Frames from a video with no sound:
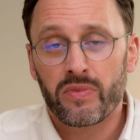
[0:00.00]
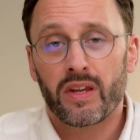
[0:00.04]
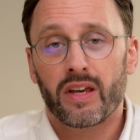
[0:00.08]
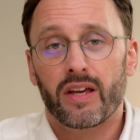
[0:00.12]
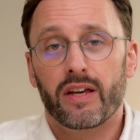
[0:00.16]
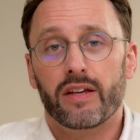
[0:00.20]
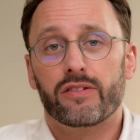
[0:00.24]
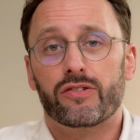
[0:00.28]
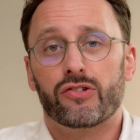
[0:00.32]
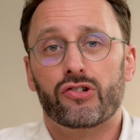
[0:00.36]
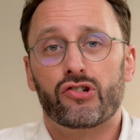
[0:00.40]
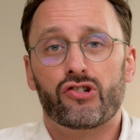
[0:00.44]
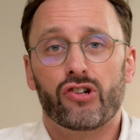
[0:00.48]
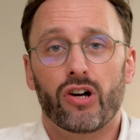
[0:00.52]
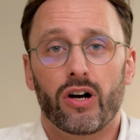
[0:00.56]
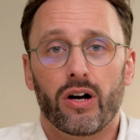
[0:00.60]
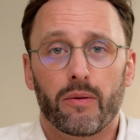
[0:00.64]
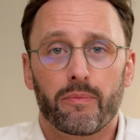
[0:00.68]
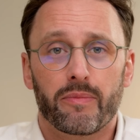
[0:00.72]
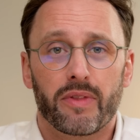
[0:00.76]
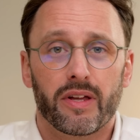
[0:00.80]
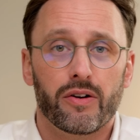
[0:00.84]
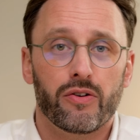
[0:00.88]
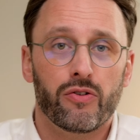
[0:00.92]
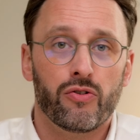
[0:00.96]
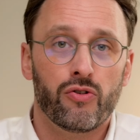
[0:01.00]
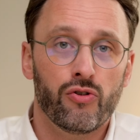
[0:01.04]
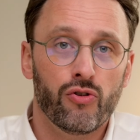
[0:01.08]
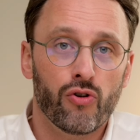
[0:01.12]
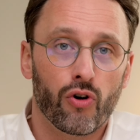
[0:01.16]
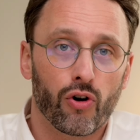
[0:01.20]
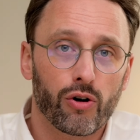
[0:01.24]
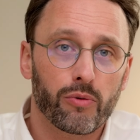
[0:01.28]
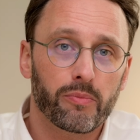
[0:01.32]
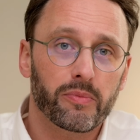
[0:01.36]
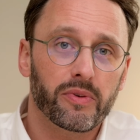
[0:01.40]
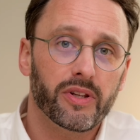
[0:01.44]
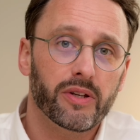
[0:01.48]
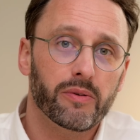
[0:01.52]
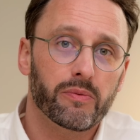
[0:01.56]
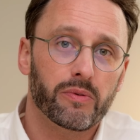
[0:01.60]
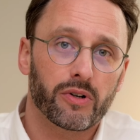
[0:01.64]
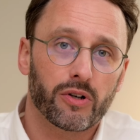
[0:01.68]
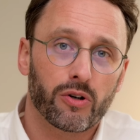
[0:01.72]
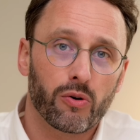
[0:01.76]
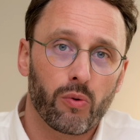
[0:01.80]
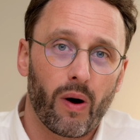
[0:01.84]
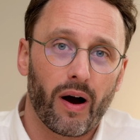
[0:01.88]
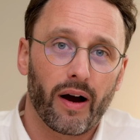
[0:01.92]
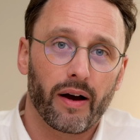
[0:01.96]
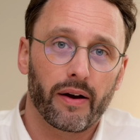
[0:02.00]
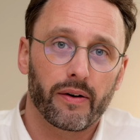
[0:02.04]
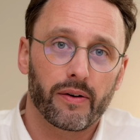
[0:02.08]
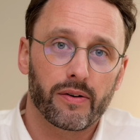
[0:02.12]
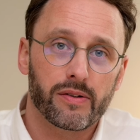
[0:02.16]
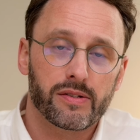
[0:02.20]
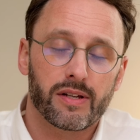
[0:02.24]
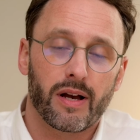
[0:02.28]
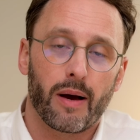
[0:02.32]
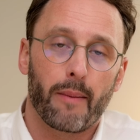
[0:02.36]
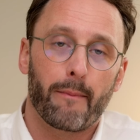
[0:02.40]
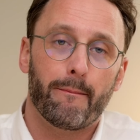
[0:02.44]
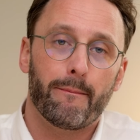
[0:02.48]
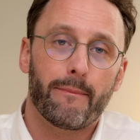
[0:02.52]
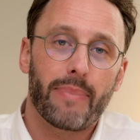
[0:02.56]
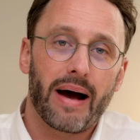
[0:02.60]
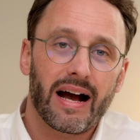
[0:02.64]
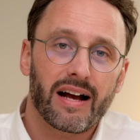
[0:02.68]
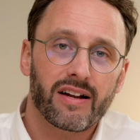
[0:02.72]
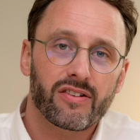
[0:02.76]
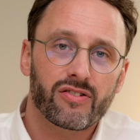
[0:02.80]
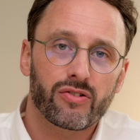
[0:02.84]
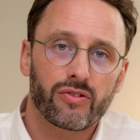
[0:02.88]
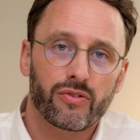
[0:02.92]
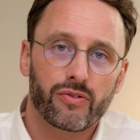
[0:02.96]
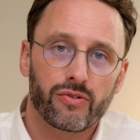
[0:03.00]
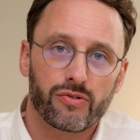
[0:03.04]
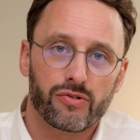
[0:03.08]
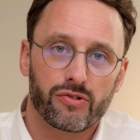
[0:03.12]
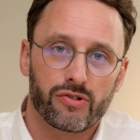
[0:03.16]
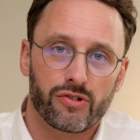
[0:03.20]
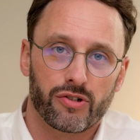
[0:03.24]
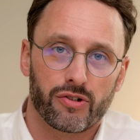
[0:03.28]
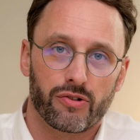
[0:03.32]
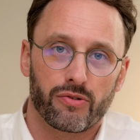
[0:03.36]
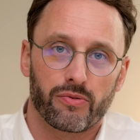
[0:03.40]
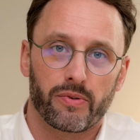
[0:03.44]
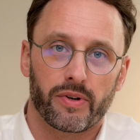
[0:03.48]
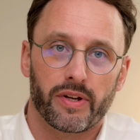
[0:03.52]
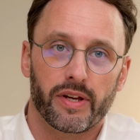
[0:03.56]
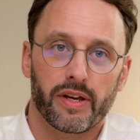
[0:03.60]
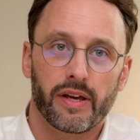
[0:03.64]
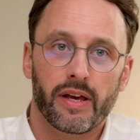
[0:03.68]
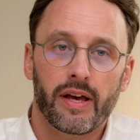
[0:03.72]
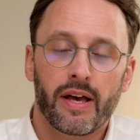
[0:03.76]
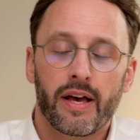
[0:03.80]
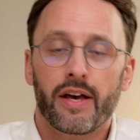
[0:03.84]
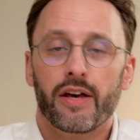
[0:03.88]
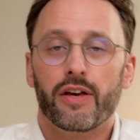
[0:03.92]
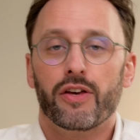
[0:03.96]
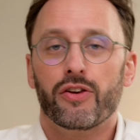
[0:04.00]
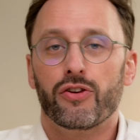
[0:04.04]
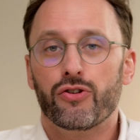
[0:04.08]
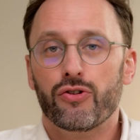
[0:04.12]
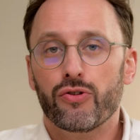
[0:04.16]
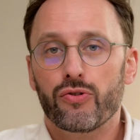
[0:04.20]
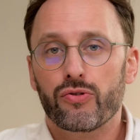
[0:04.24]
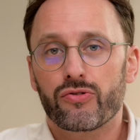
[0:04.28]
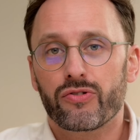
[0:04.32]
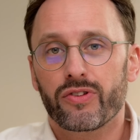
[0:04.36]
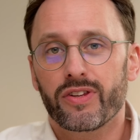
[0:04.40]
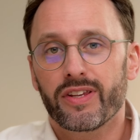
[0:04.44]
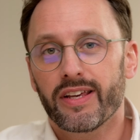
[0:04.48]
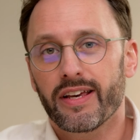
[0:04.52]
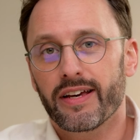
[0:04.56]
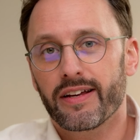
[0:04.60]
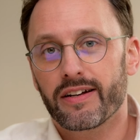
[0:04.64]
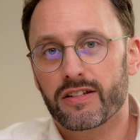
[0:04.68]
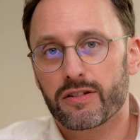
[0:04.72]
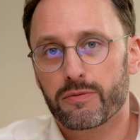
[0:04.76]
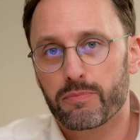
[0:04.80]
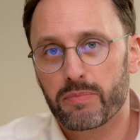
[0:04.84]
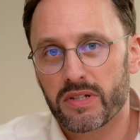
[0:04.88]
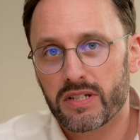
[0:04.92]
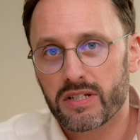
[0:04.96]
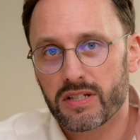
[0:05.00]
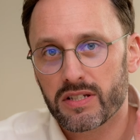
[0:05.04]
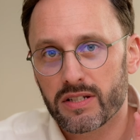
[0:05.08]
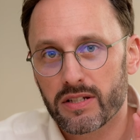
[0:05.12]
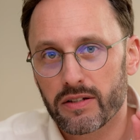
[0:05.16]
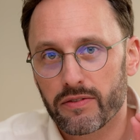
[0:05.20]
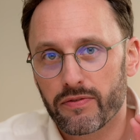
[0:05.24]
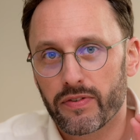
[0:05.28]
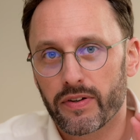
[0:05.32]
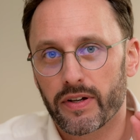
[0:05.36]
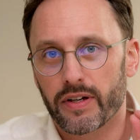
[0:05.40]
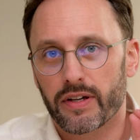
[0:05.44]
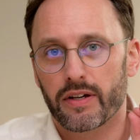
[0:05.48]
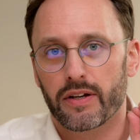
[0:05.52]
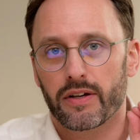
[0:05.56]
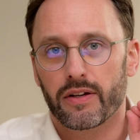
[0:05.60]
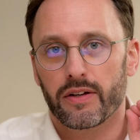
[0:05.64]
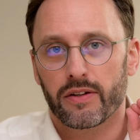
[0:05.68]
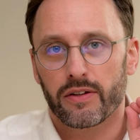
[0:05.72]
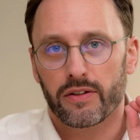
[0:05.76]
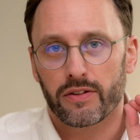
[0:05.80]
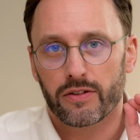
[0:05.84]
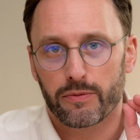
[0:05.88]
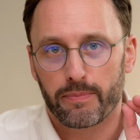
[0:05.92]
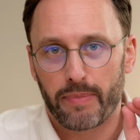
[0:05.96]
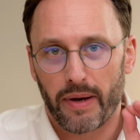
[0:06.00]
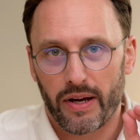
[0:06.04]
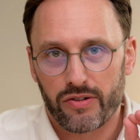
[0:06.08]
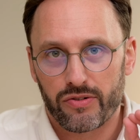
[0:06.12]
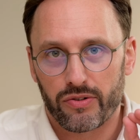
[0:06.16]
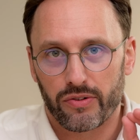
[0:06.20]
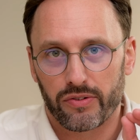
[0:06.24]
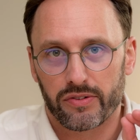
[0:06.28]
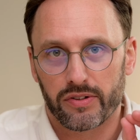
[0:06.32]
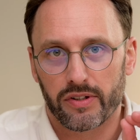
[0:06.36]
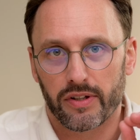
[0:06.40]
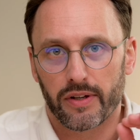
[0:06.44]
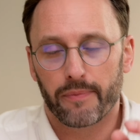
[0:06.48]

is a job that normally requires a bachelor's degree, usually in a specific specialty.